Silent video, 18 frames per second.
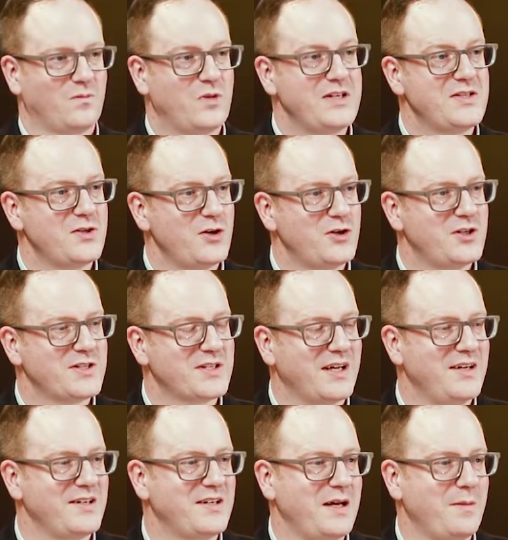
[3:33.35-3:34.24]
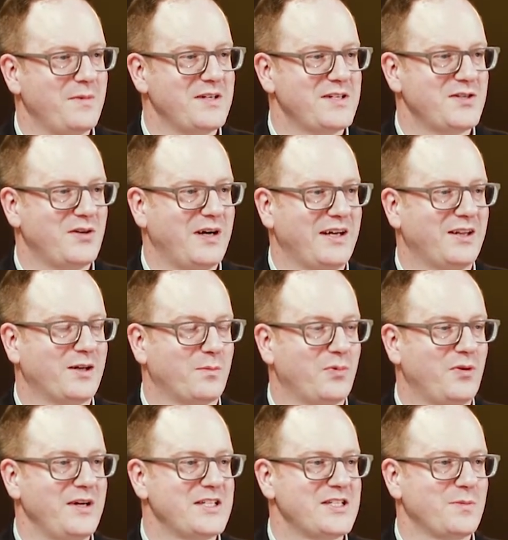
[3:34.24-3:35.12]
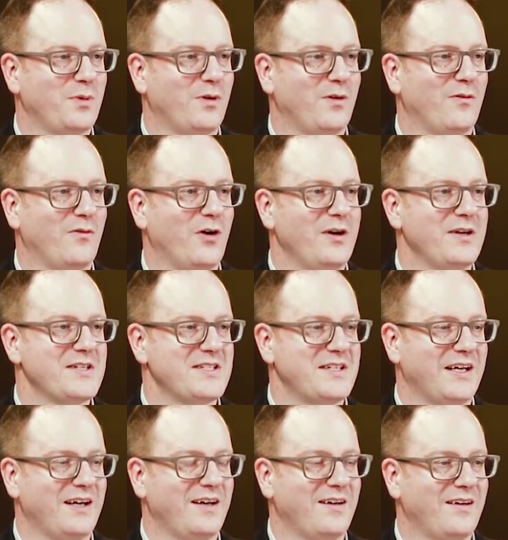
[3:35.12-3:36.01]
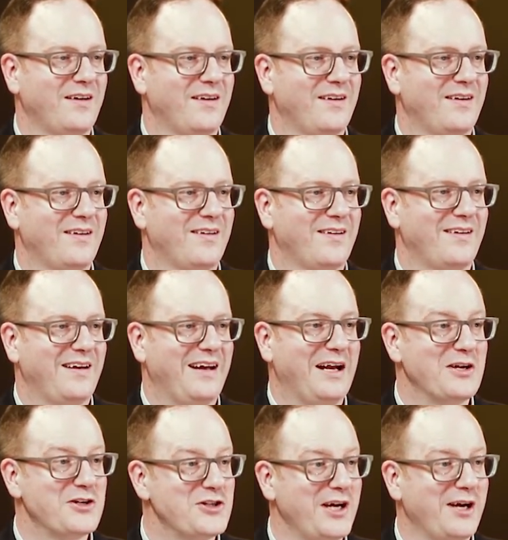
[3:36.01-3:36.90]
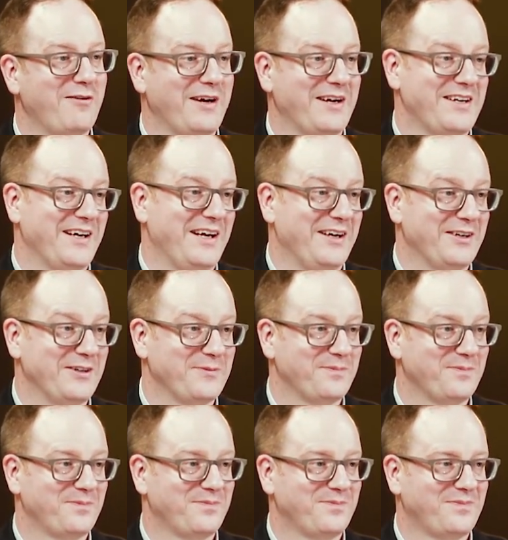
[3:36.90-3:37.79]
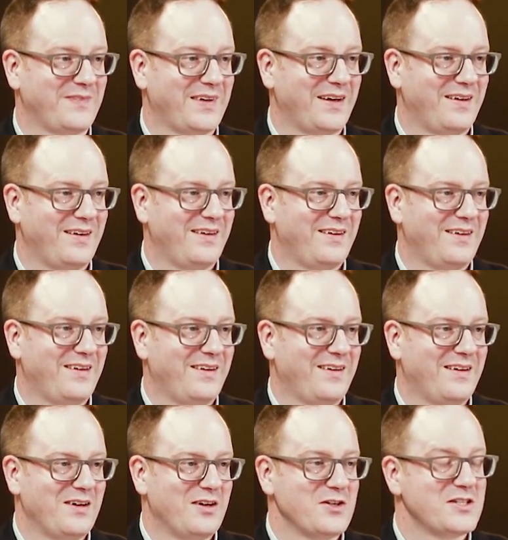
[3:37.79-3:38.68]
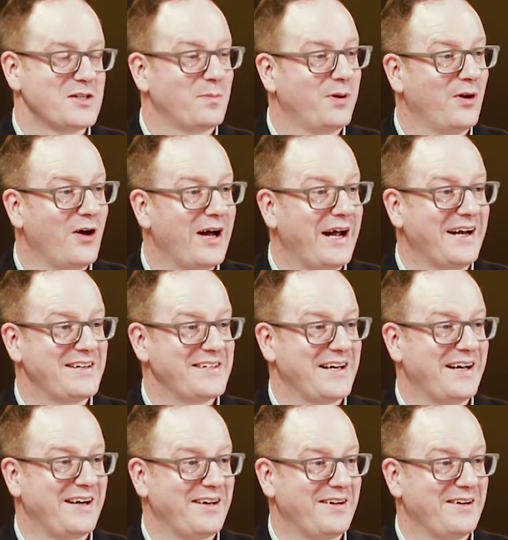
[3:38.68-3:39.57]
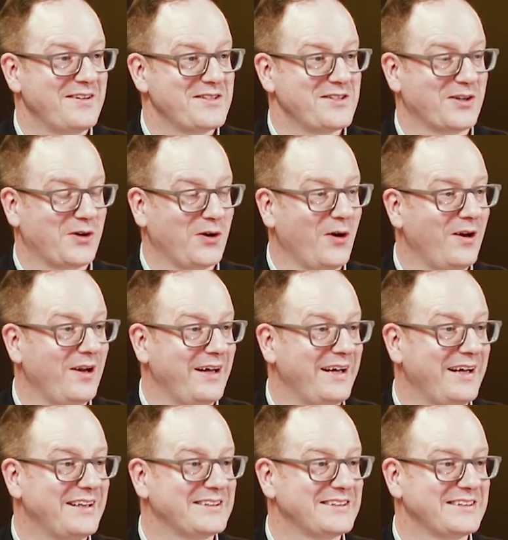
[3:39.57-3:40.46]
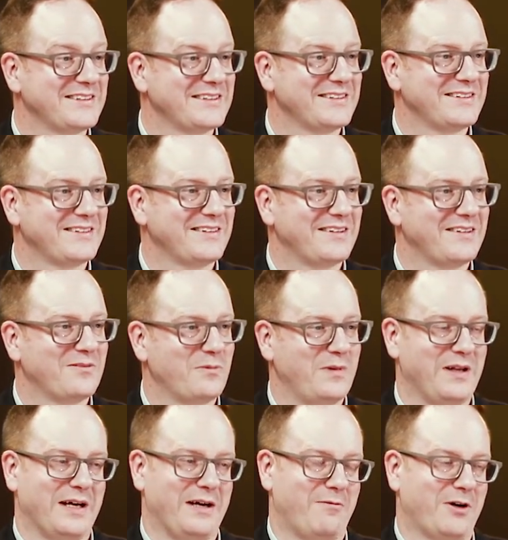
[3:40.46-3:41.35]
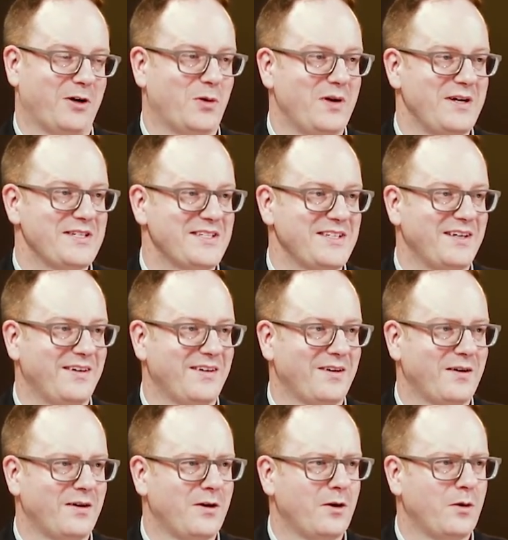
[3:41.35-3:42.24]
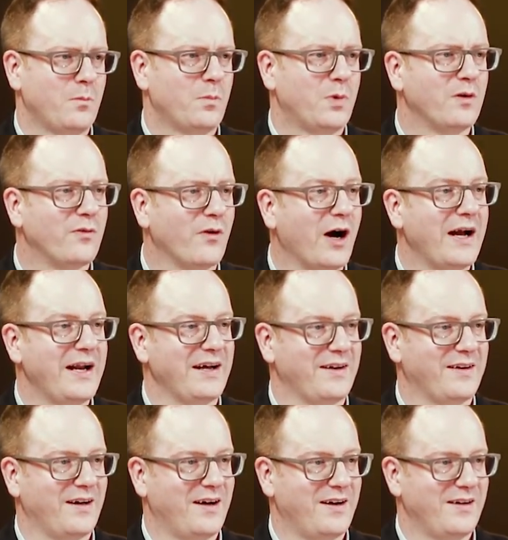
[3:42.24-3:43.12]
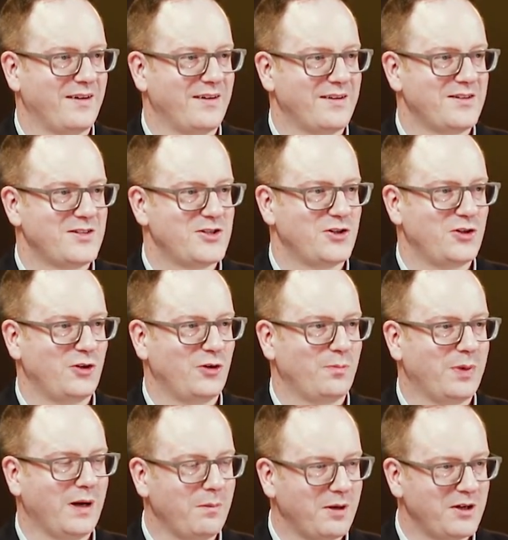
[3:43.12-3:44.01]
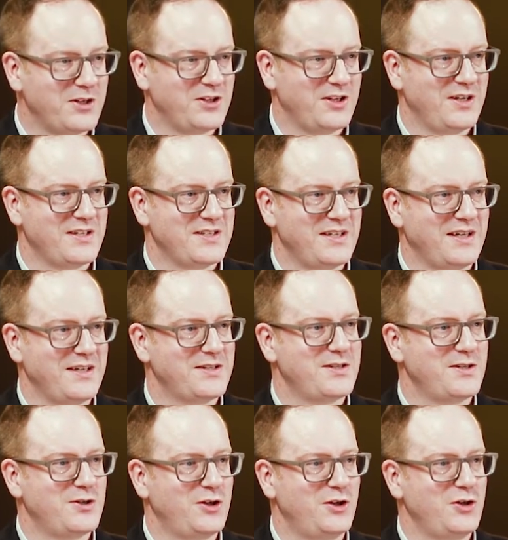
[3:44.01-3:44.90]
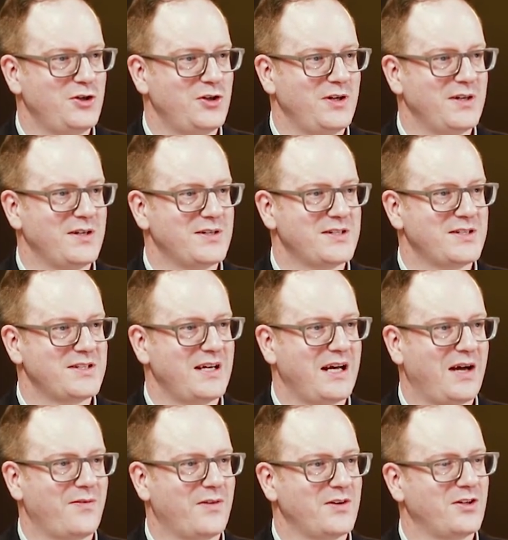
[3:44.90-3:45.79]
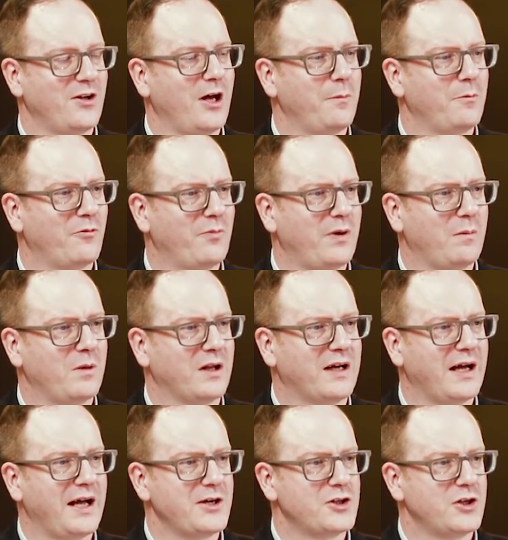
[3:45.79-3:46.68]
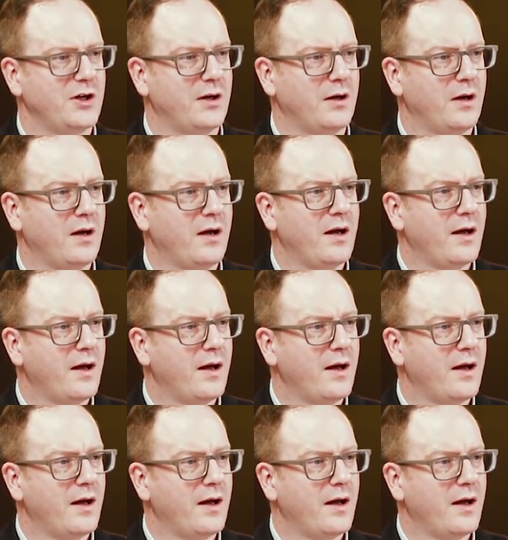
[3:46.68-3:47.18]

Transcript: Researchers can demonstrate the principle of honesty in sharing data, supplying data to colleagues when they request it, providing data to publishers and institutions at the time of publication,